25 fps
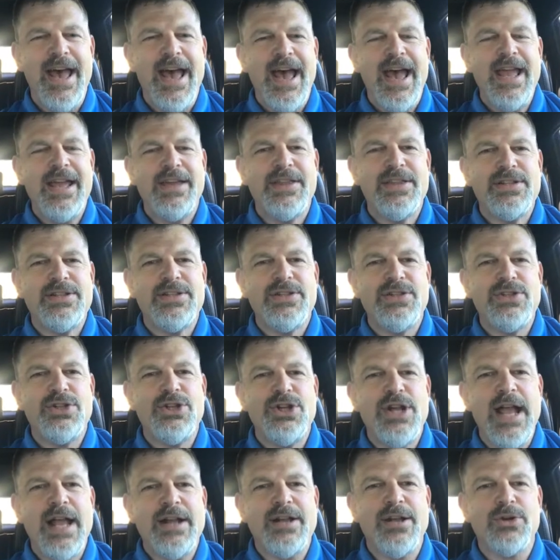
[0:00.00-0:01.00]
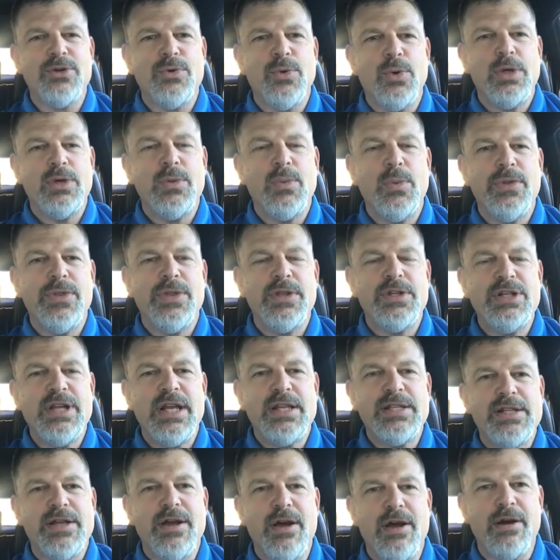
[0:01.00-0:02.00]
Hey, this is Chad Underwood with the
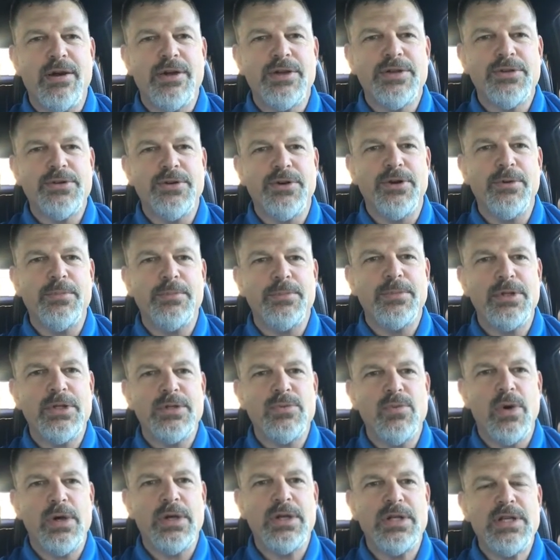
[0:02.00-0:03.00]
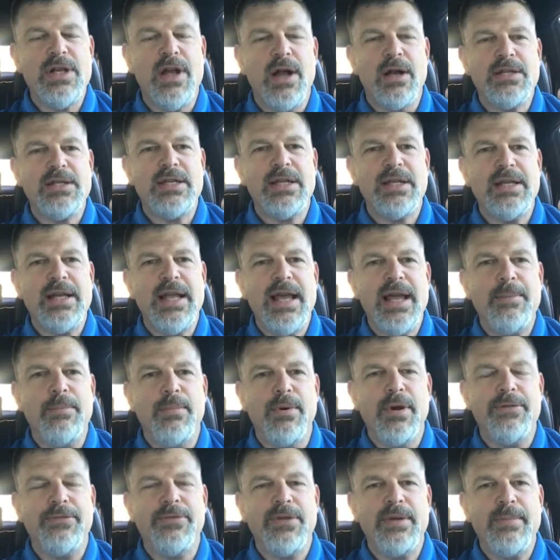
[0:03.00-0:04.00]
Jessica Hargis Group. Just wanted to talk to you today
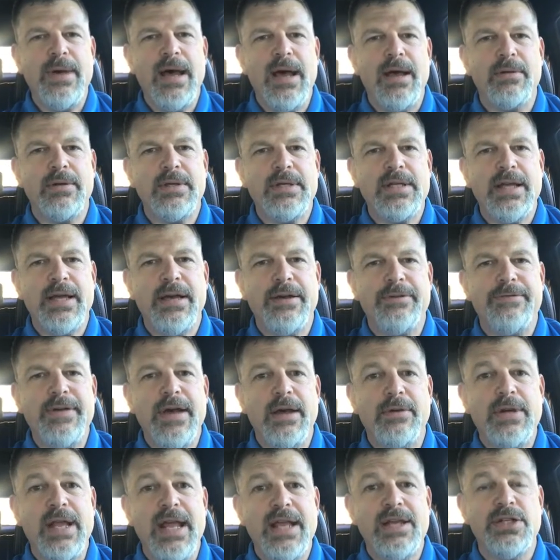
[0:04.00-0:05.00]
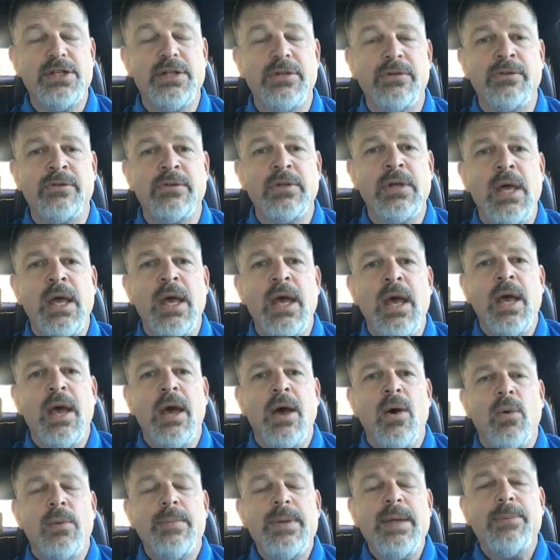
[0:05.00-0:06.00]
briefly about foundations.
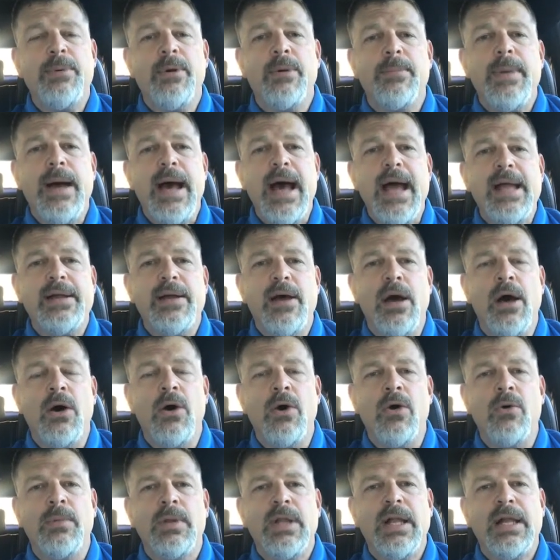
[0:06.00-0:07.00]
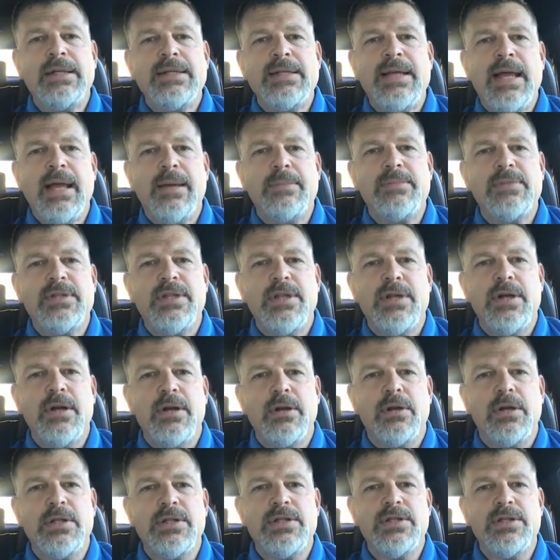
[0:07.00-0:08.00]
When people are buying a home, a lot of times they're
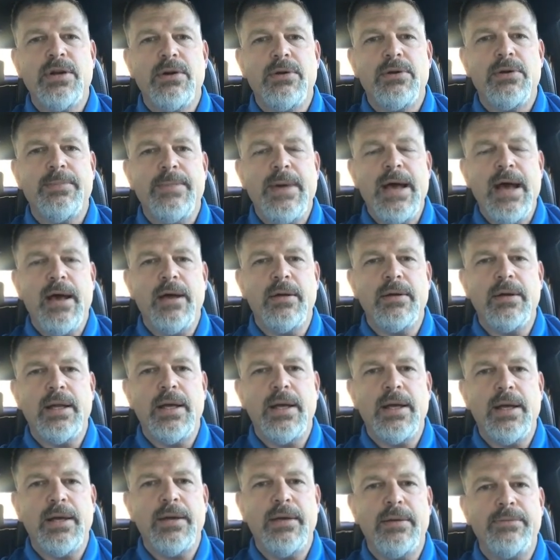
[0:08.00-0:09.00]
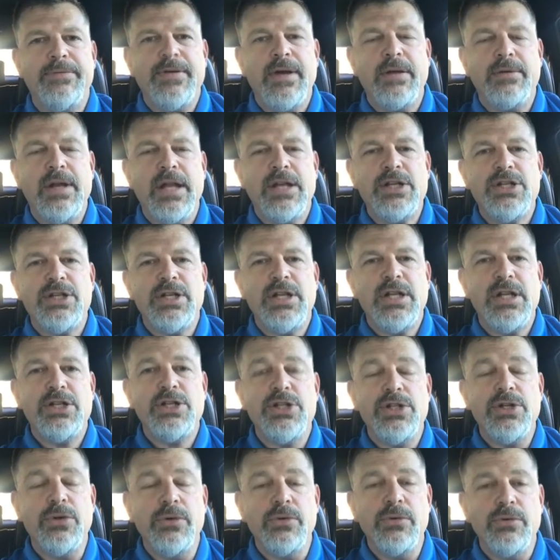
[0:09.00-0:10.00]
concerned about foundation
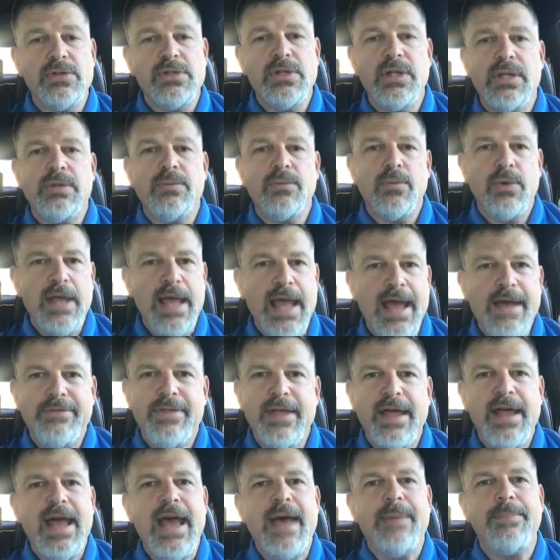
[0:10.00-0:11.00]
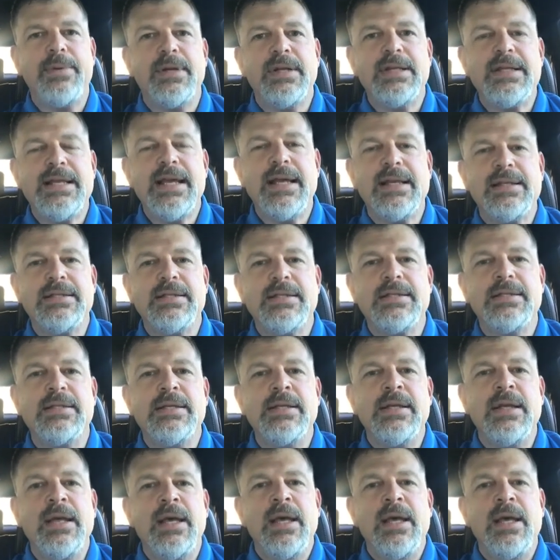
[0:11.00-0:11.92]
issues, and we have that happen in Texas.